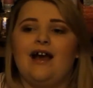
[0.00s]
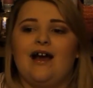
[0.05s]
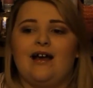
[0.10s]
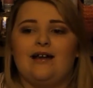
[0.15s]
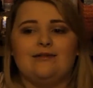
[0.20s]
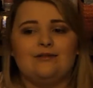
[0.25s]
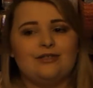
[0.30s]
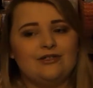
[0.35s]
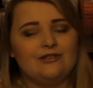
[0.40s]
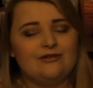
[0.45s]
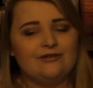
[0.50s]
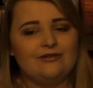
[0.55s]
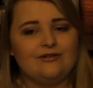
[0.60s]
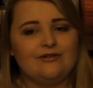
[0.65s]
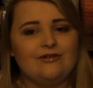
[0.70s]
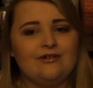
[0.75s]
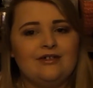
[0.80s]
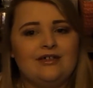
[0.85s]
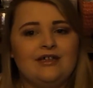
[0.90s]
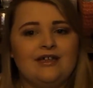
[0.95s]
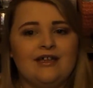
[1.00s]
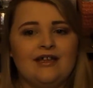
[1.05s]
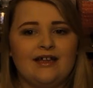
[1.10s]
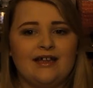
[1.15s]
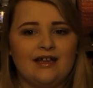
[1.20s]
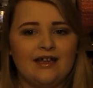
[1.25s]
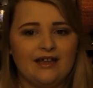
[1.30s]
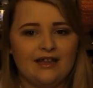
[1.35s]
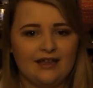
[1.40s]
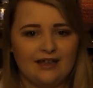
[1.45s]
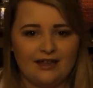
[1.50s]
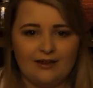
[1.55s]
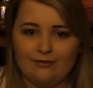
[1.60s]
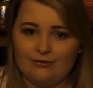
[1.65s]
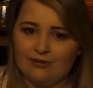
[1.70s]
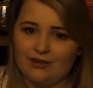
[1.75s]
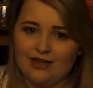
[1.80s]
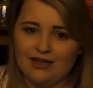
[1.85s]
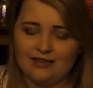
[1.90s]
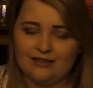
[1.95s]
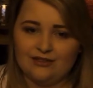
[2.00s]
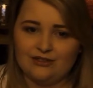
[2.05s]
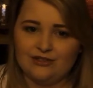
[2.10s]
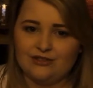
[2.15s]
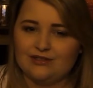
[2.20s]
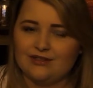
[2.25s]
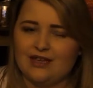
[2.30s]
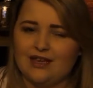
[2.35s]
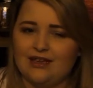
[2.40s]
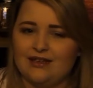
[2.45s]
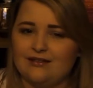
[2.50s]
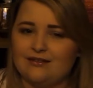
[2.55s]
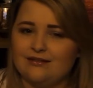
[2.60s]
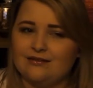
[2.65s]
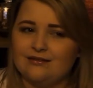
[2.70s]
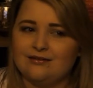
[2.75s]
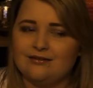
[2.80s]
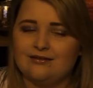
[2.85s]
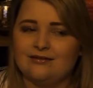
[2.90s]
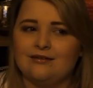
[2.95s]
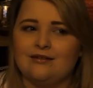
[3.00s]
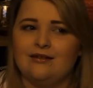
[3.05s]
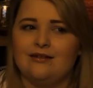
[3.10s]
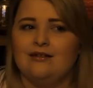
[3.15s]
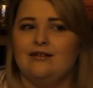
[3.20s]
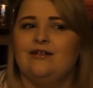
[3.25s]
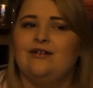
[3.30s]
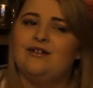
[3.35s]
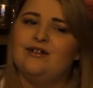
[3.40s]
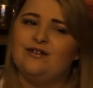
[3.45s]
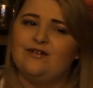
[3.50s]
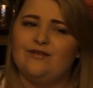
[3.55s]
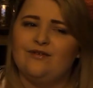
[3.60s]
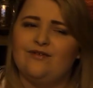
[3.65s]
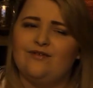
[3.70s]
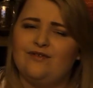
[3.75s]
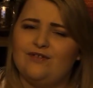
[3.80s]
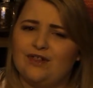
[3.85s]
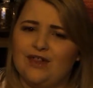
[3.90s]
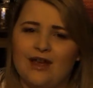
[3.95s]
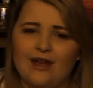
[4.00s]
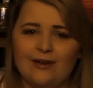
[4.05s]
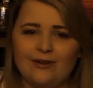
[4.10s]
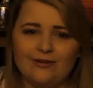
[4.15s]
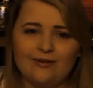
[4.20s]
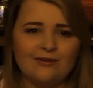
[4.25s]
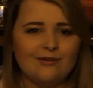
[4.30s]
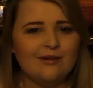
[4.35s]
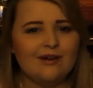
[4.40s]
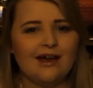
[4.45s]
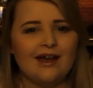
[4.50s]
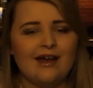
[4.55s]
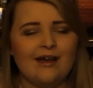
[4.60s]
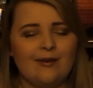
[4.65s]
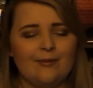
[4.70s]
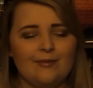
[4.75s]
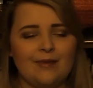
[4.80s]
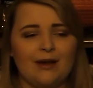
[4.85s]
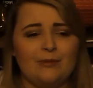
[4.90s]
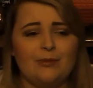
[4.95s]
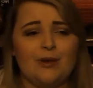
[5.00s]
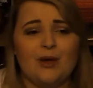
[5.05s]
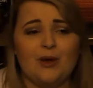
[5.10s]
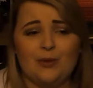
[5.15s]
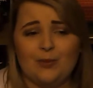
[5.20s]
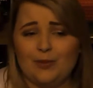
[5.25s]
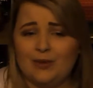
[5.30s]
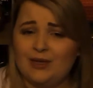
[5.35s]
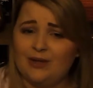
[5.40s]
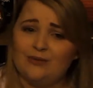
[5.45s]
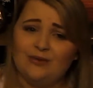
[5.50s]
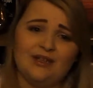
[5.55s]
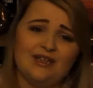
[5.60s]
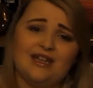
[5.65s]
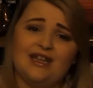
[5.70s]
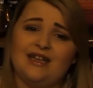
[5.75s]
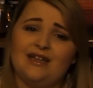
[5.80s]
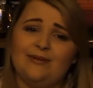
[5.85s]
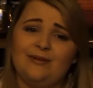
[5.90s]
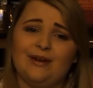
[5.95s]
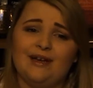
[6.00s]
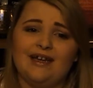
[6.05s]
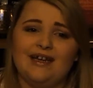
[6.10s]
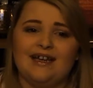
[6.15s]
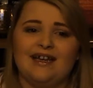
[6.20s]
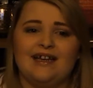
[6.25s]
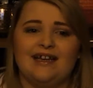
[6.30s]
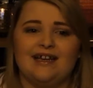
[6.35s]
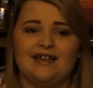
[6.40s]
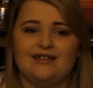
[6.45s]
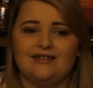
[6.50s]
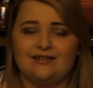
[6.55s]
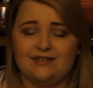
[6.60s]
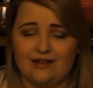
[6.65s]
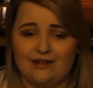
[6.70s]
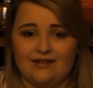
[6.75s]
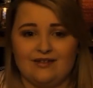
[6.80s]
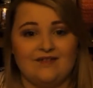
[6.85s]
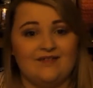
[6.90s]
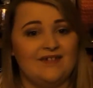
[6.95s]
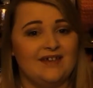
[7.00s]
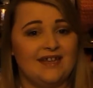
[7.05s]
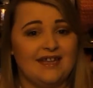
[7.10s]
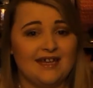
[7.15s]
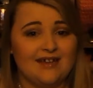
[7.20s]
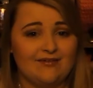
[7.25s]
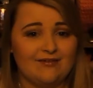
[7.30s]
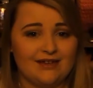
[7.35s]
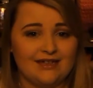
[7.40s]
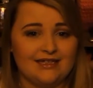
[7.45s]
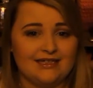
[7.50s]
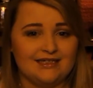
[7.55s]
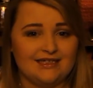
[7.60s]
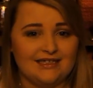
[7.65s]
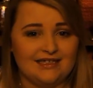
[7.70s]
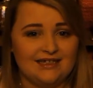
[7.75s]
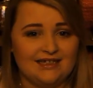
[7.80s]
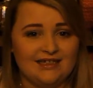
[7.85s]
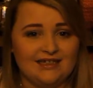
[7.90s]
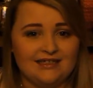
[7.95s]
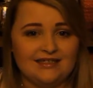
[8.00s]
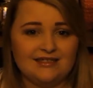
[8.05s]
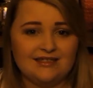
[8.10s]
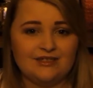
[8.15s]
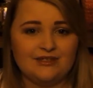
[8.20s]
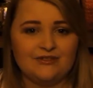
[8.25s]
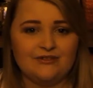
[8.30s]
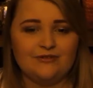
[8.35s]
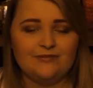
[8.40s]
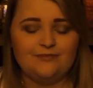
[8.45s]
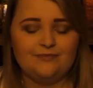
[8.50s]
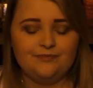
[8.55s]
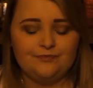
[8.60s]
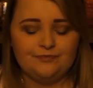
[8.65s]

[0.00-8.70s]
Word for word: I'm sure it will kind of just kind of flow, um, I'm hoping it will anyway, and I'll start to feel like a registered nurse soon.